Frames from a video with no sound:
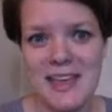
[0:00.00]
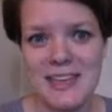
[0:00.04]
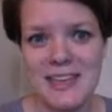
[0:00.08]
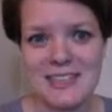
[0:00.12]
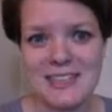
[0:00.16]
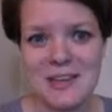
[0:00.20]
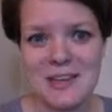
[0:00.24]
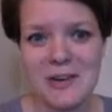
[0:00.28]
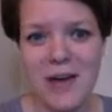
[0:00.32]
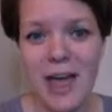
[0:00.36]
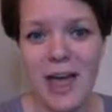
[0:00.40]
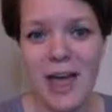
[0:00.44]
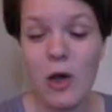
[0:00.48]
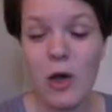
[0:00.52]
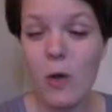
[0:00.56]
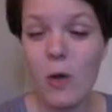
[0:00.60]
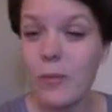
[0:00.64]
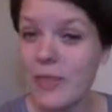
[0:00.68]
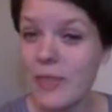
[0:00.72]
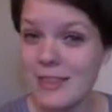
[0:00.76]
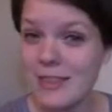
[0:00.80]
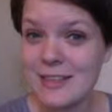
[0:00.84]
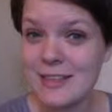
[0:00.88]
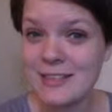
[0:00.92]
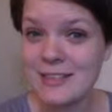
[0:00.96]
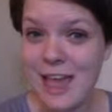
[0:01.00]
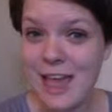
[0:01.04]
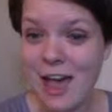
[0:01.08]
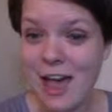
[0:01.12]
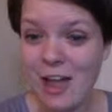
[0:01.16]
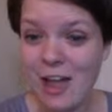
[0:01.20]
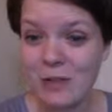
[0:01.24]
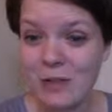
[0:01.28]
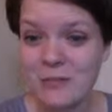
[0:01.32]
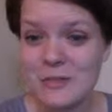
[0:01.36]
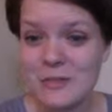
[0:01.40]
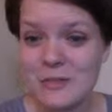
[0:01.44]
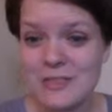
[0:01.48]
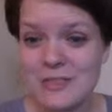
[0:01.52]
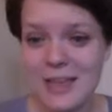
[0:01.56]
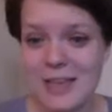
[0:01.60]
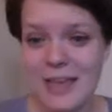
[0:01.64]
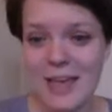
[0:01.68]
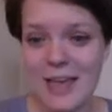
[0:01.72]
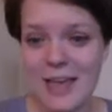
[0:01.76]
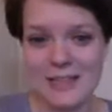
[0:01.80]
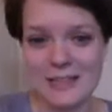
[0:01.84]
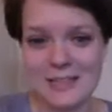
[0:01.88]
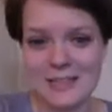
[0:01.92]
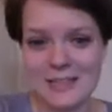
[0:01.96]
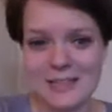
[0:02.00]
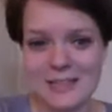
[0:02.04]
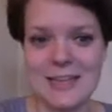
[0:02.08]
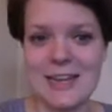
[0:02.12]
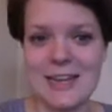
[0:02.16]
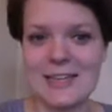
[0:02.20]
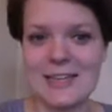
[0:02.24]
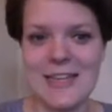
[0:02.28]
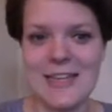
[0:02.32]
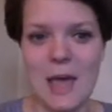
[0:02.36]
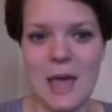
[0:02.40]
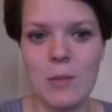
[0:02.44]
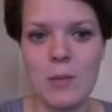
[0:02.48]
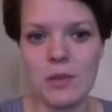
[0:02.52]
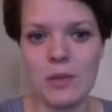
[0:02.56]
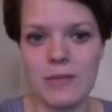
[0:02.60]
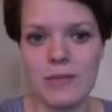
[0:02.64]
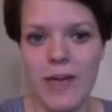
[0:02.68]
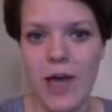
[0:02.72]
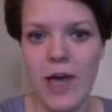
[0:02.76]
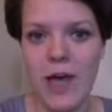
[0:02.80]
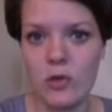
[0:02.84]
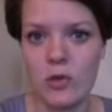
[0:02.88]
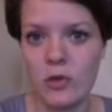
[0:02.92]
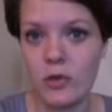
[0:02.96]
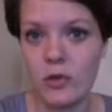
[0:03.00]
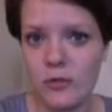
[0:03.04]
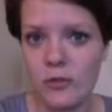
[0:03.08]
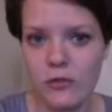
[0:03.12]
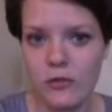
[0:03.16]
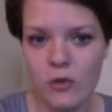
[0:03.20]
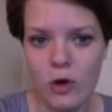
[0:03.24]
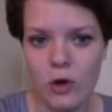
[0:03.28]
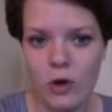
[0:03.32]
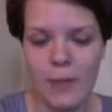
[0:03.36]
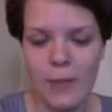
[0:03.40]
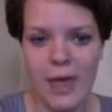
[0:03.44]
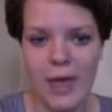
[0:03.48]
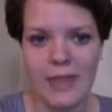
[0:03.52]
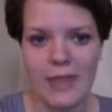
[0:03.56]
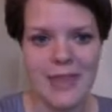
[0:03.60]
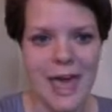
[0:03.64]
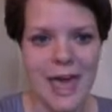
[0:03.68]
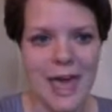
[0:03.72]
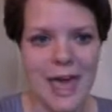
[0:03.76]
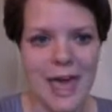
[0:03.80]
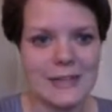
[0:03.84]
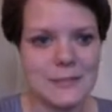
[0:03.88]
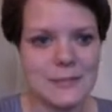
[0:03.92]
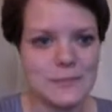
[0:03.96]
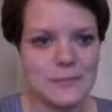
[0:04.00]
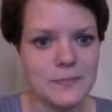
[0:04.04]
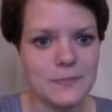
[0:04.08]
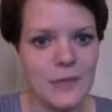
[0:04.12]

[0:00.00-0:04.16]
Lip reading: So I hope that this helps. This is an example of how you could format that.